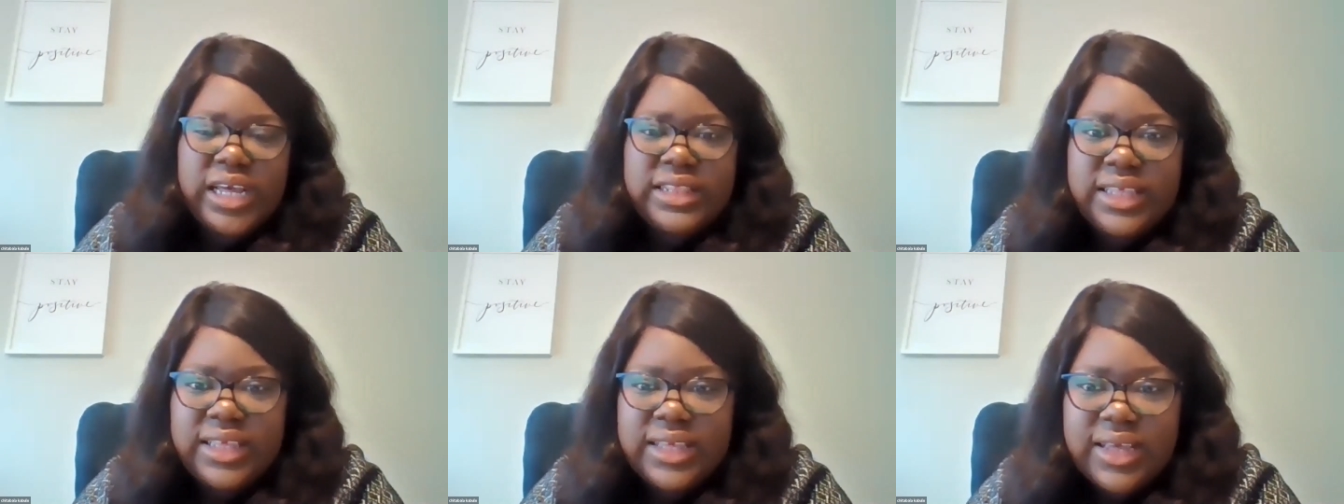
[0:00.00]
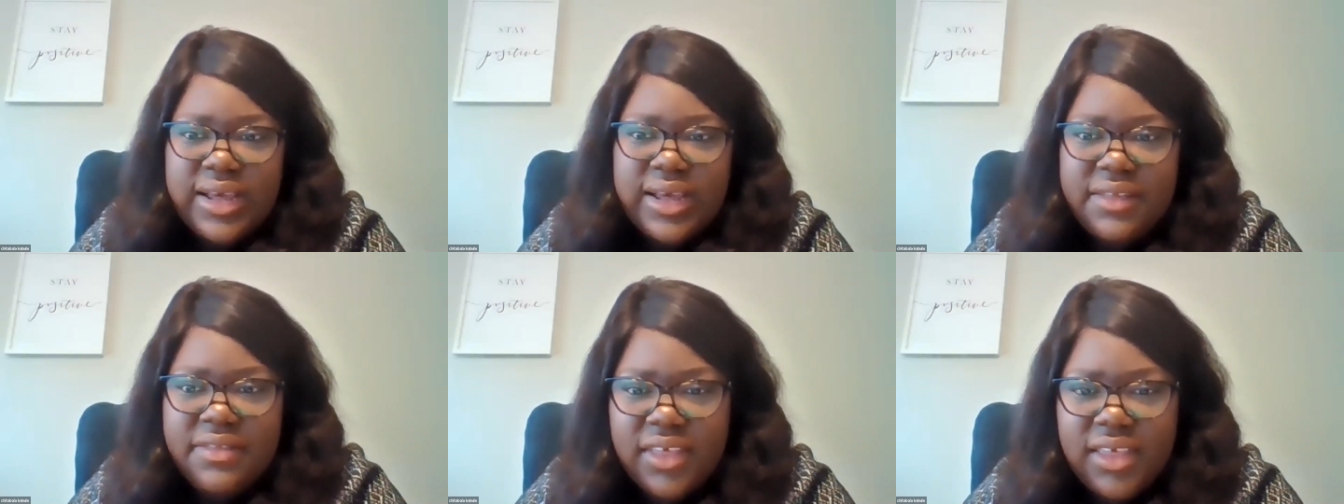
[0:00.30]
I think
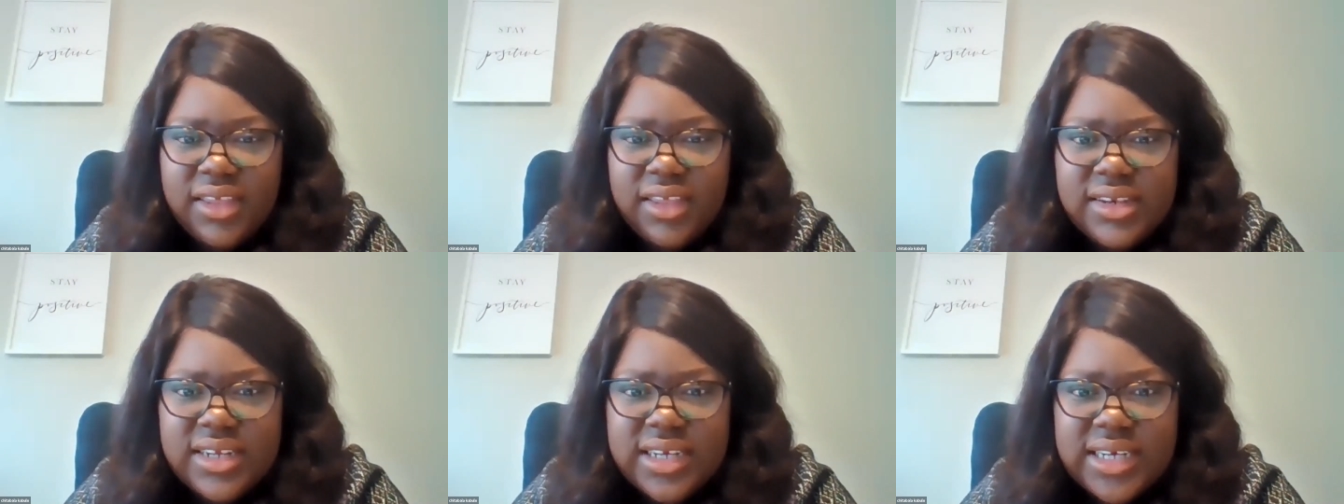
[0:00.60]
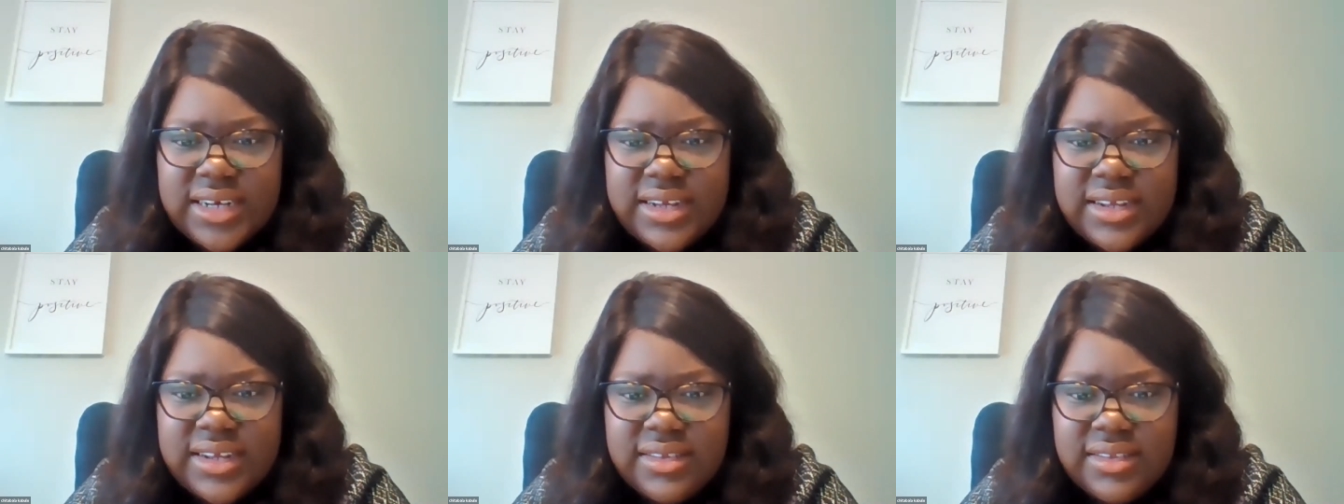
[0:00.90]
it
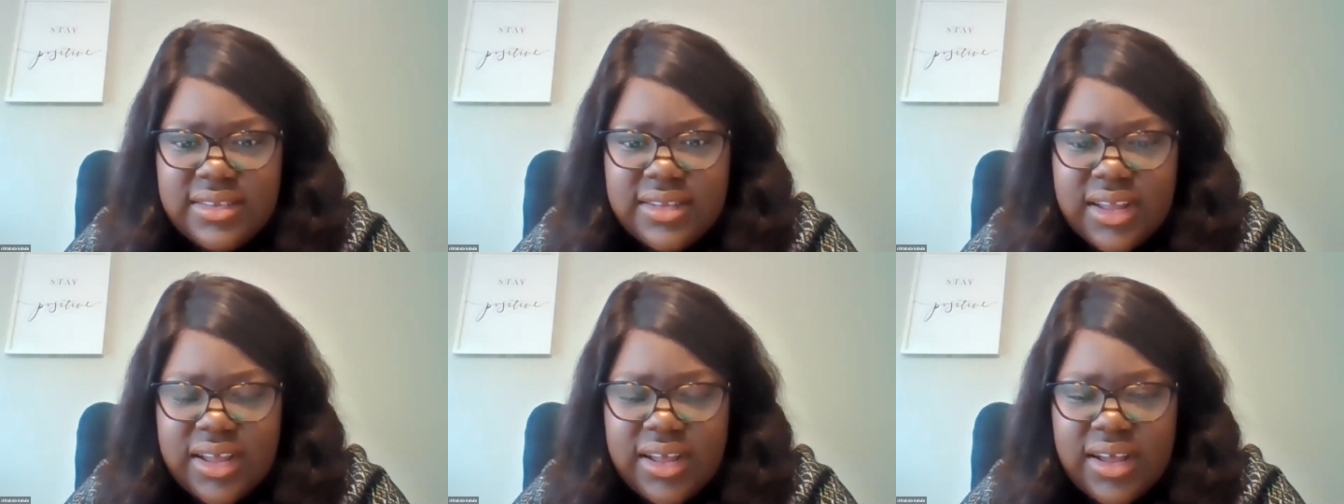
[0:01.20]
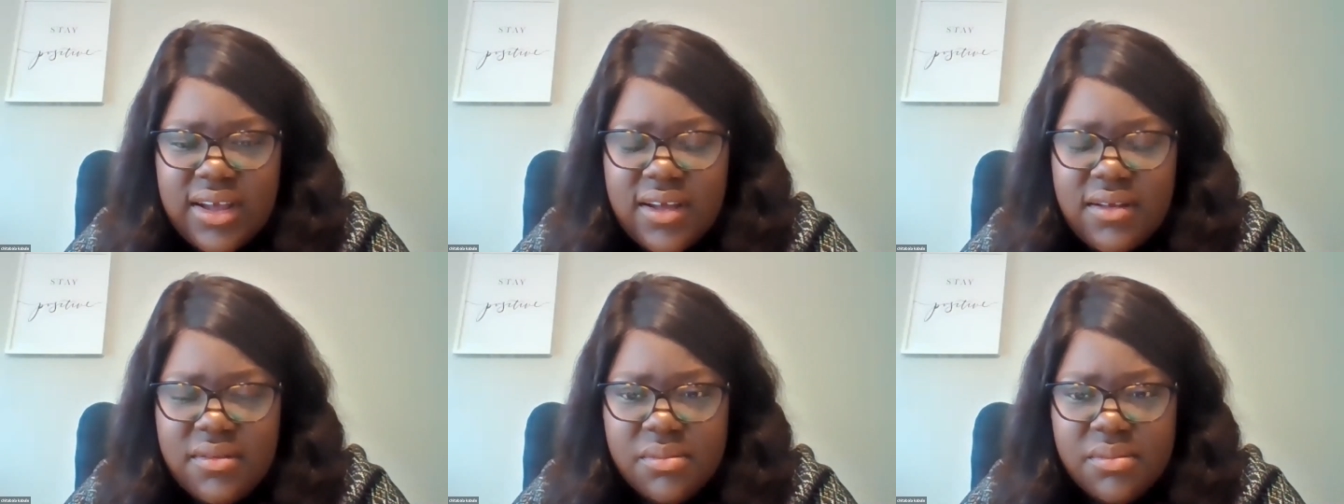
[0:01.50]
does.
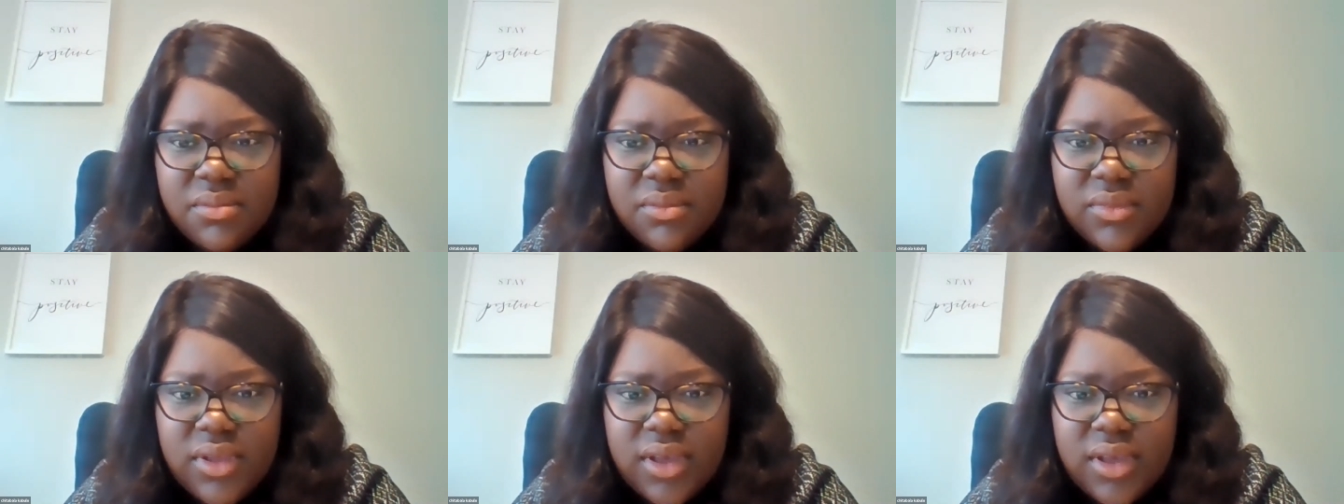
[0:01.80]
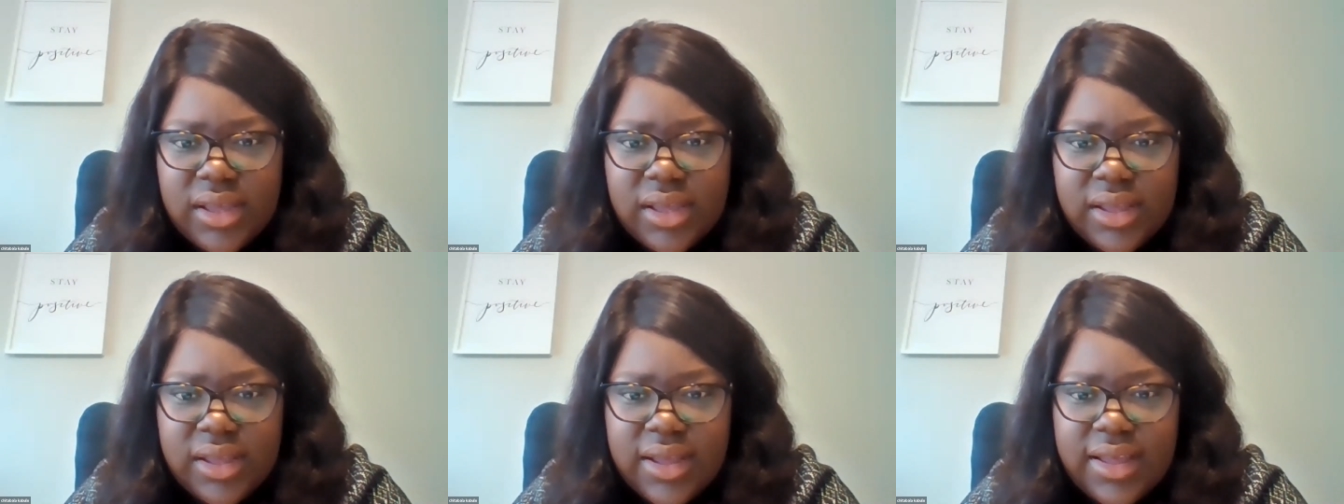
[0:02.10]

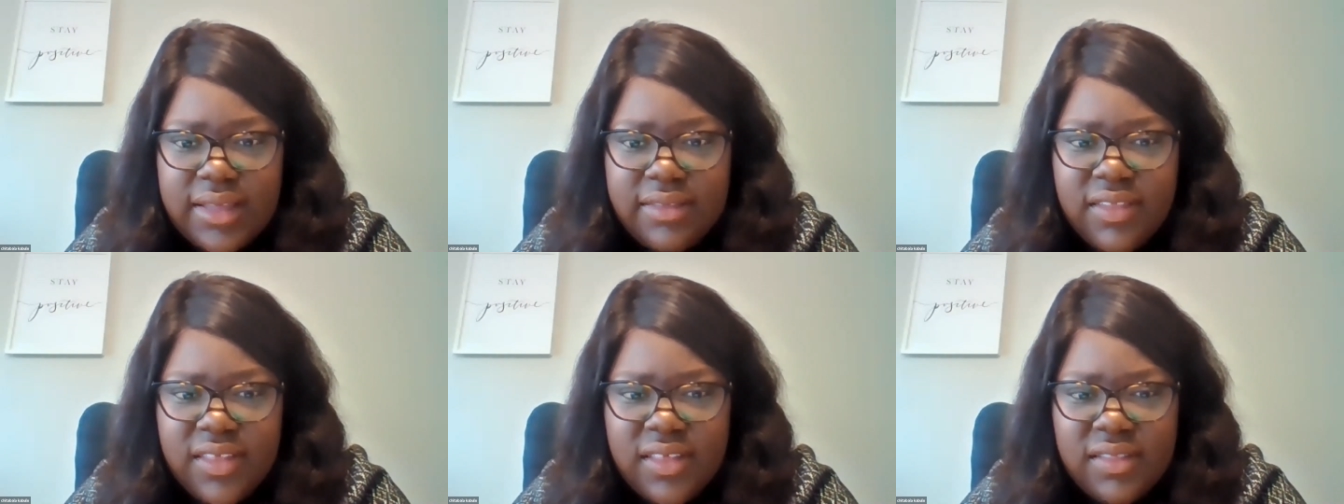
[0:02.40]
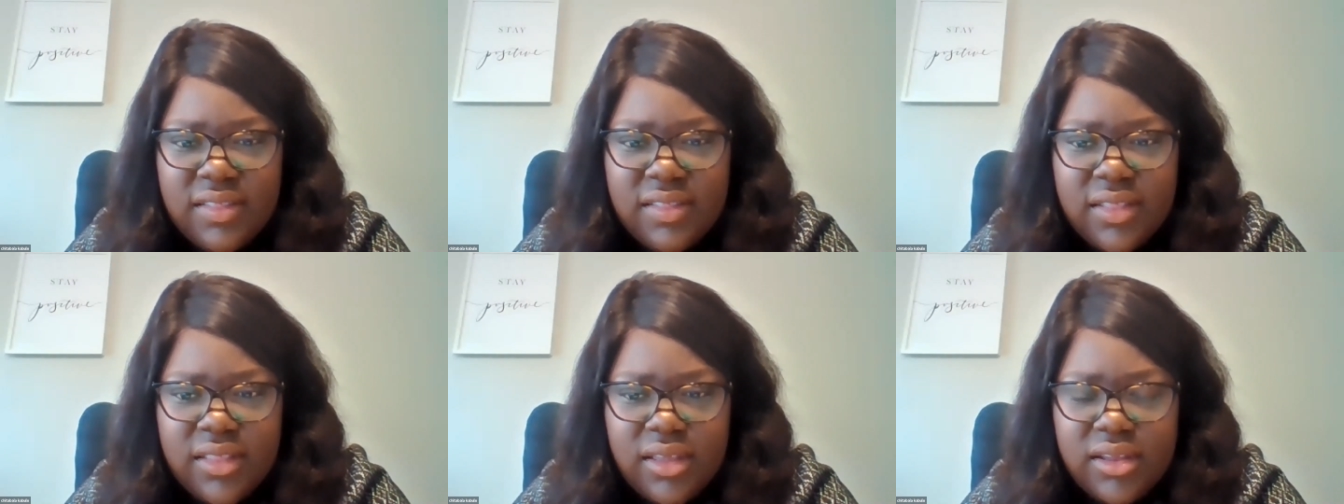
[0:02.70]
I think